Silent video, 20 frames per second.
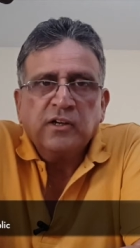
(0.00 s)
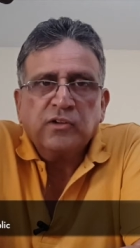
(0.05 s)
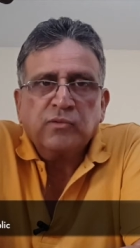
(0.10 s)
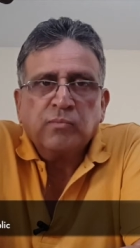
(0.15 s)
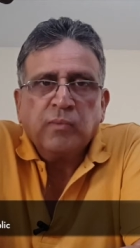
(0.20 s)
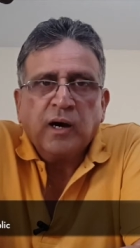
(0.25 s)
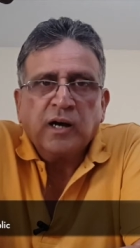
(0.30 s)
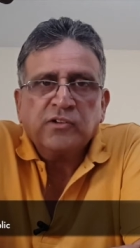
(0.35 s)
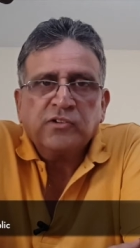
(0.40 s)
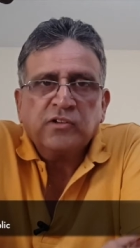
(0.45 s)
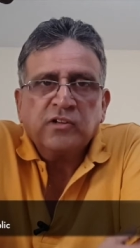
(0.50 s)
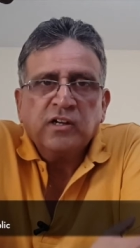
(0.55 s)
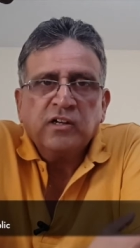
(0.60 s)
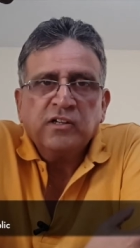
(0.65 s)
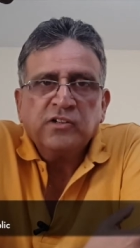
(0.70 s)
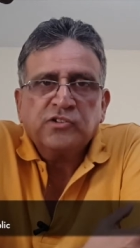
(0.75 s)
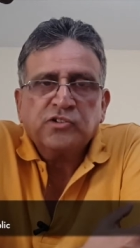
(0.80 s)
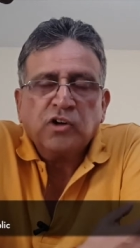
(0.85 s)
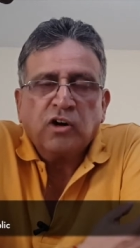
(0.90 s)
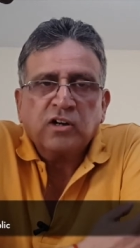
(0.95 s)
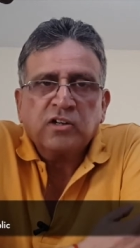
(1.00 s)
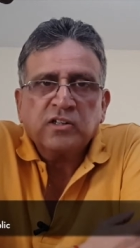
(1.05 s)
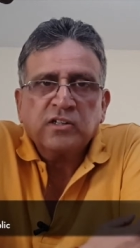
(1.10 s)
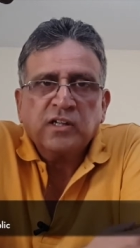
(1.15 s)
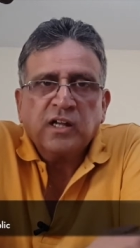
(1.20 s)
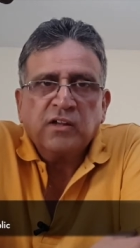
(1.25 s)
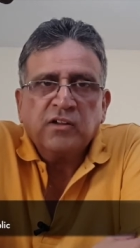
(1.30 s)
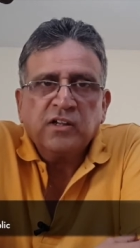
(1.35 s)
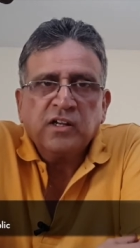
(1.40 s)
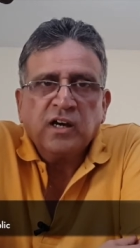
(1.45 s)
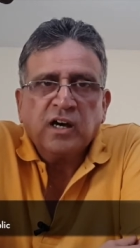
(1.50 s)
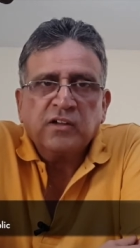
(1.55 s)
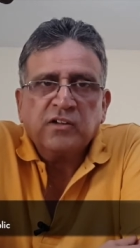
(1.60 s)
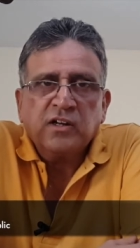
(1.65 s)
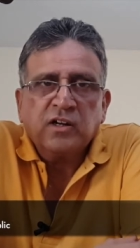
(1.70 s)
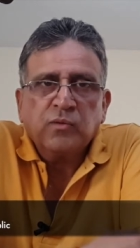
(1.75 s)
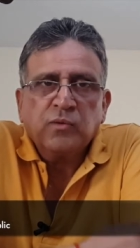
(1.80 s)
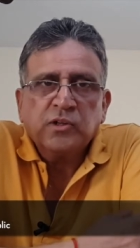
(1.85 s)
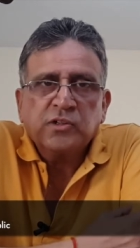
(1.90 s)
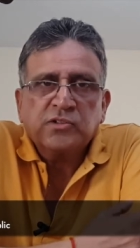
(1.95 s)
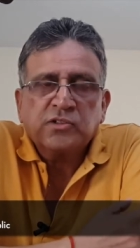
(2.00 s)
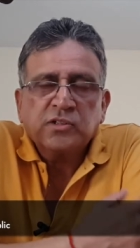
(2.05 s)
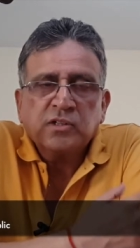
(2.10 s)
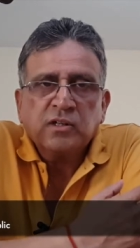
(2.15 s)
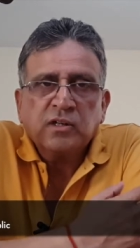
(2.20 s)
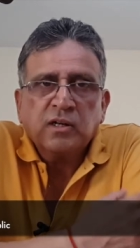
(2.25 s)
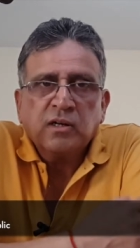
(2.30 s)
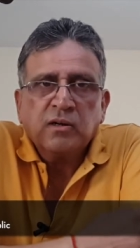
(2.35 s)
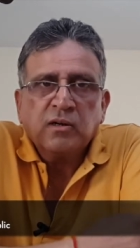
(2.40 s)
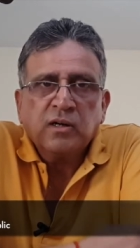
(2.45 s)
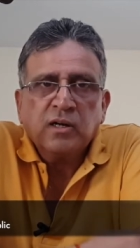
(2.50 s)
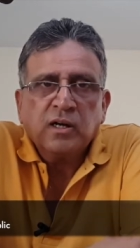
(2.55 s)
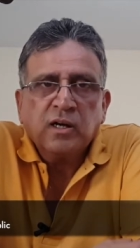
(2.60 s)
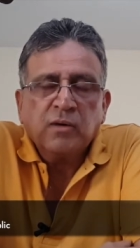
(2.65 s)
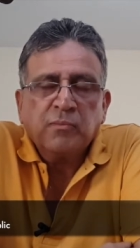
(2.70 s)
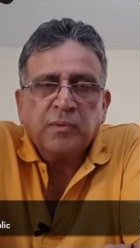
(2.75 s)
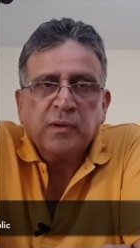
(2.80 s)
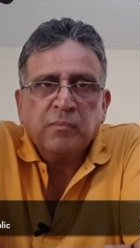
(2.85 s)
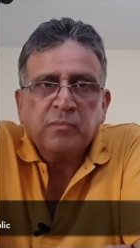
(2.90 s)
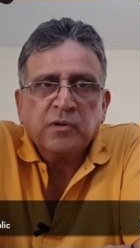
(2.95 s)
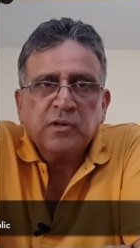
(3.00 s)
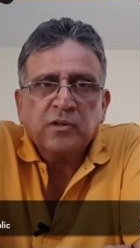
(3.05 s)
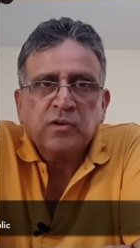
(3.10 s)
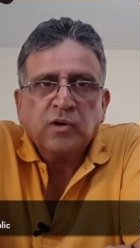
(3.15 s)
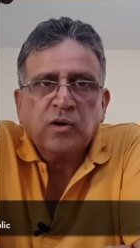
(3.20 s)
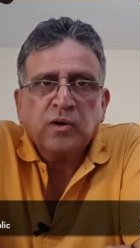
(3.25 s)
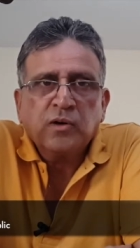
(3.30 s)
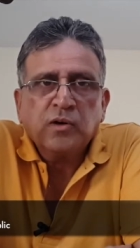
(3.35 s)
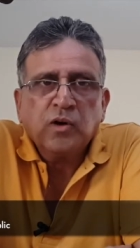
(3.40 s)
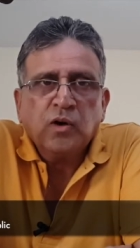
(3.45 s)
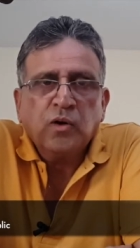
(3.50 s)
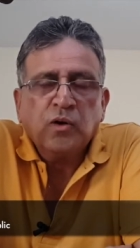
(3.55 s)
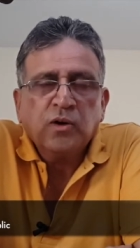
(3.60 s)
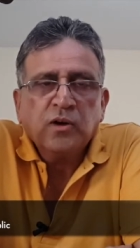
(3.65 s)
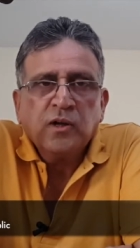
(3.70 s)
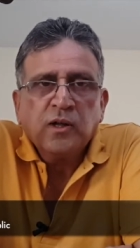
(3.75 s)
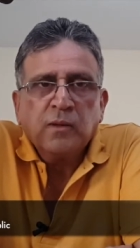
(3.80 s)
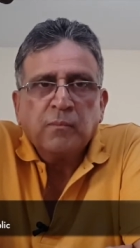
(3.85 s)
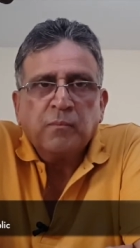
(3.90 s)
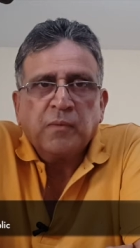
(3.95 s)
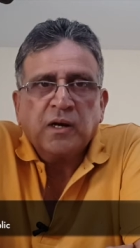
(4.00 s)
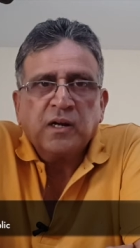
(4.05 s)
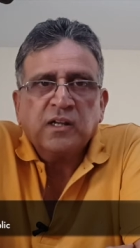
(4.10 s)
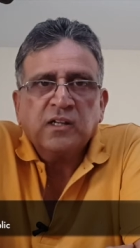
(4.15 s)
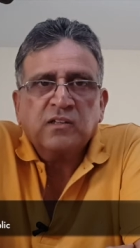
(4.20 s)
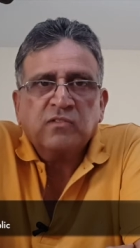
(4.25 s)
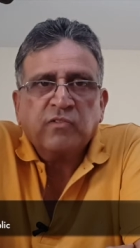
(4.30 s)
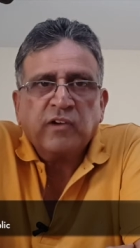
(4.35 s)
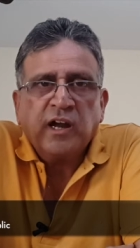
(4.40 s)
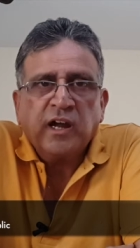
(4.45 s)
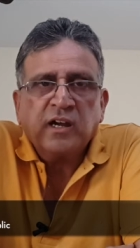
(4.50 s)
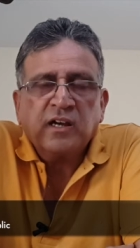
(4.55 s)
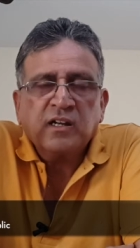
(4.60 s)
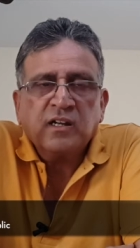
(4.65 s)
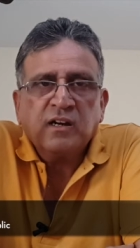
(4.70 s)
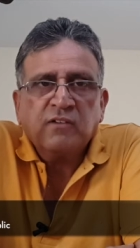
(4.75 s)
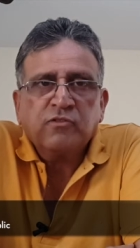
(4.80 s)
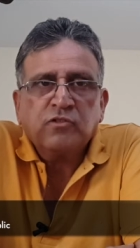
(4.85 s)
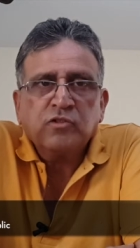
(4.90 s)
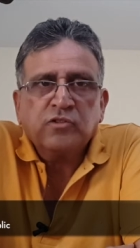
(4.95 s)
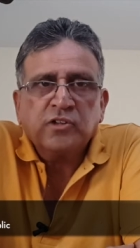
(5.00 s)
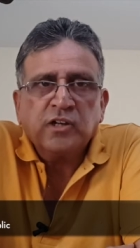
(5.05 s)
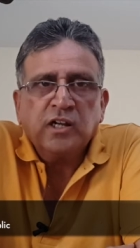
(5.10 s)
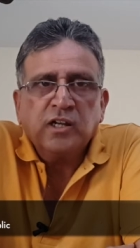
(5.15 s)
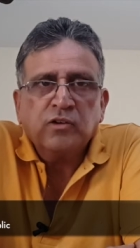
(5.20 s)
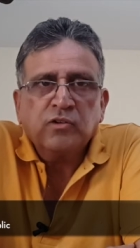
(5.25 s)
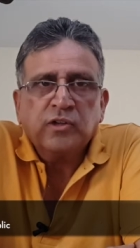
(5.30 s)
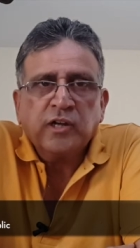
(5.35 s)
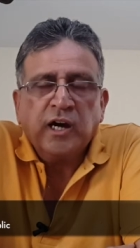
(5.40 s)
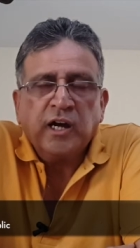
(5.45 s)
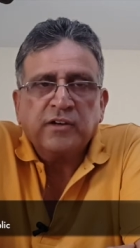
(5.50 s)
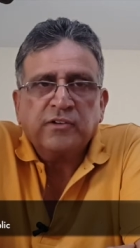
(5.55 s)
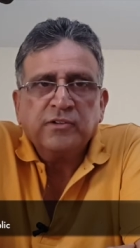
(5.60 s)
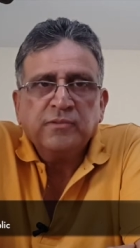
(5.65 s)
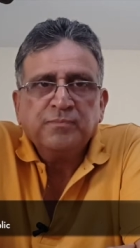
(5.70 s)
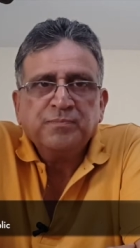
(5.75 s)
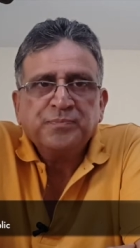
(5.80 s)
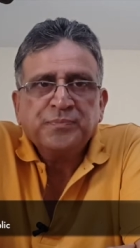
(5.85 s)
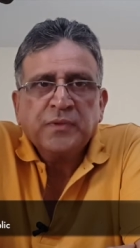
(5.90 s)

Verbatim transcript: is marginally shorter than the other which uh, people don't know but he's frank enough to tell you that